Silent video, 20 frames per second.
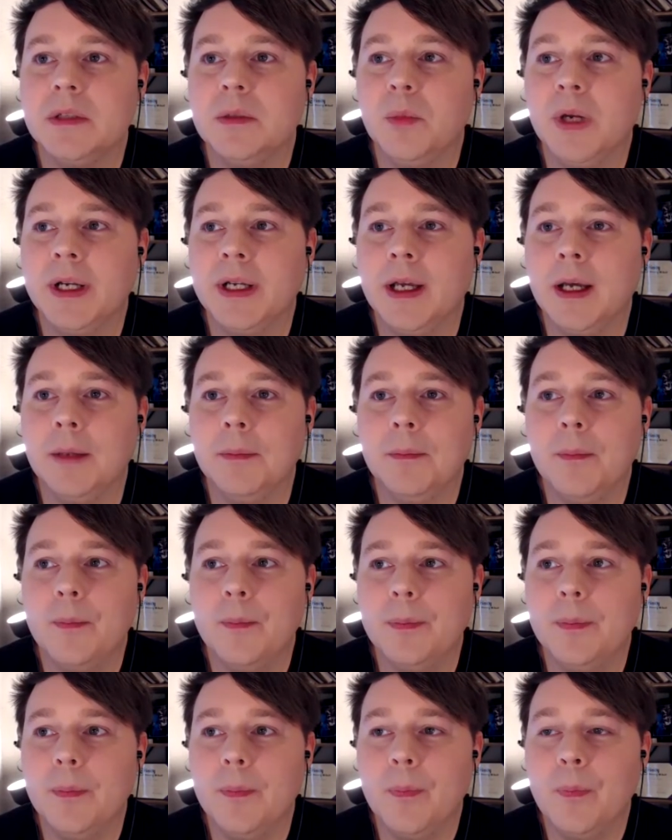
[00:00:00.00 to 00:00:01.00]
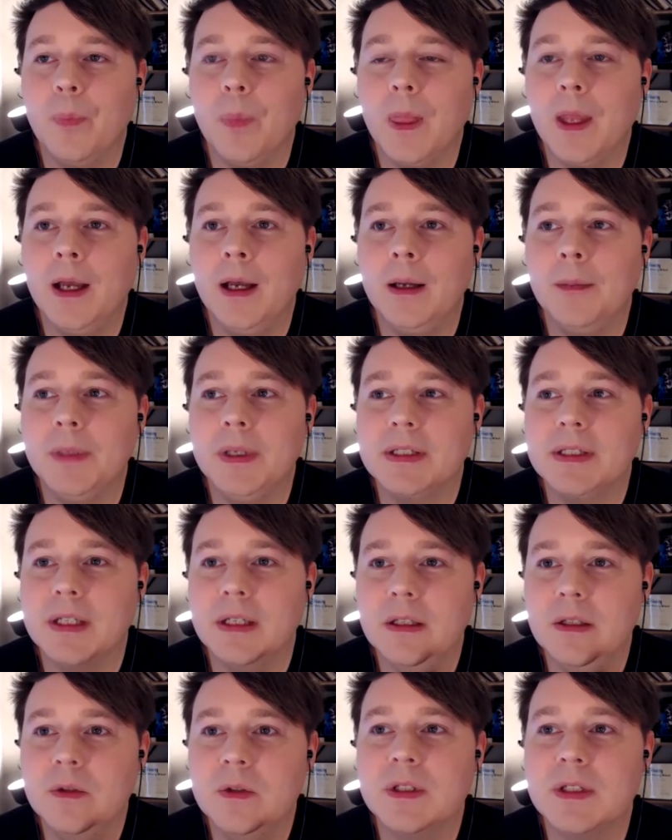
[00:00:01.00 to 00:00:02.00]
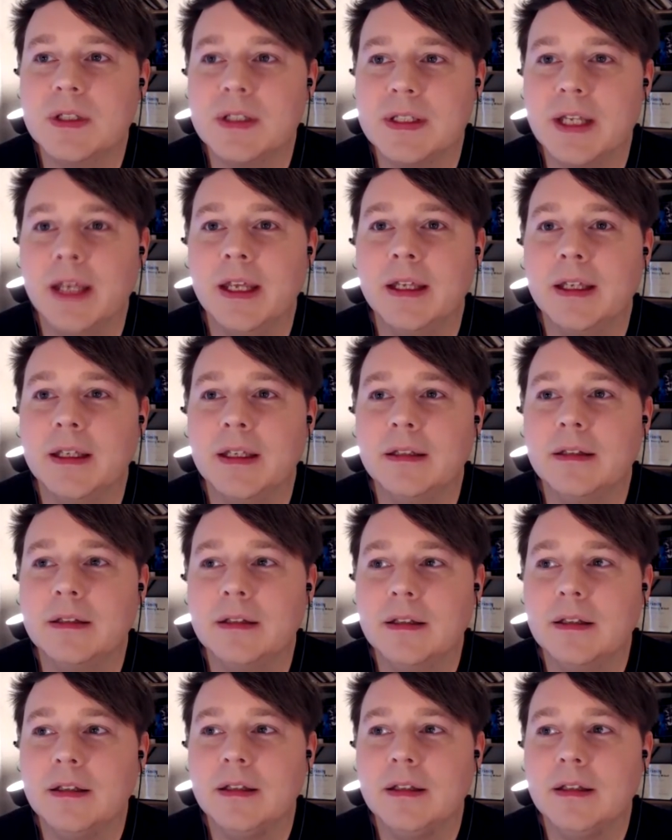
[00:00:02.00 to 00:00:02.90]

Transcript: to bring up um, because I used to say,